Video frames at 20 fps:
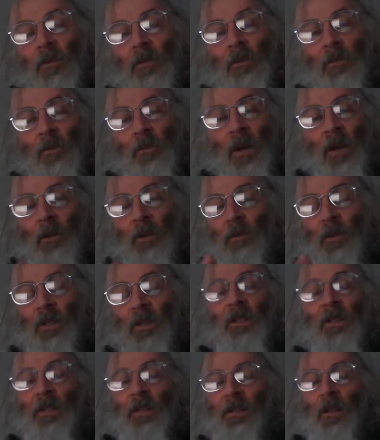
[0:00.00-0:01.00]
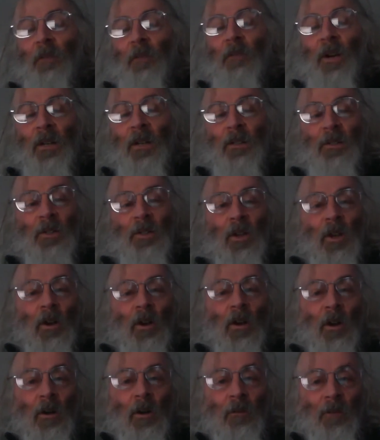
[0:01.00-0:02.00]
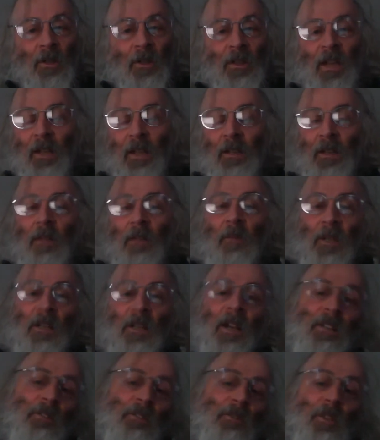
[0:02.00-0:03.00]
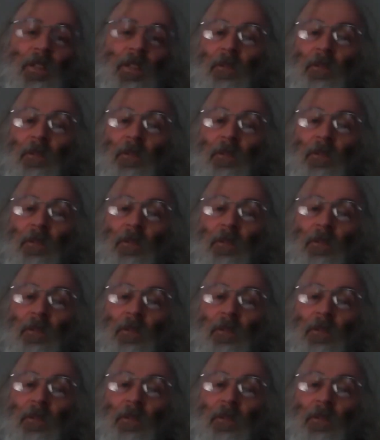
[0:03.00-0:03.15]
20 years in advance of a 10-kilometre asteroid,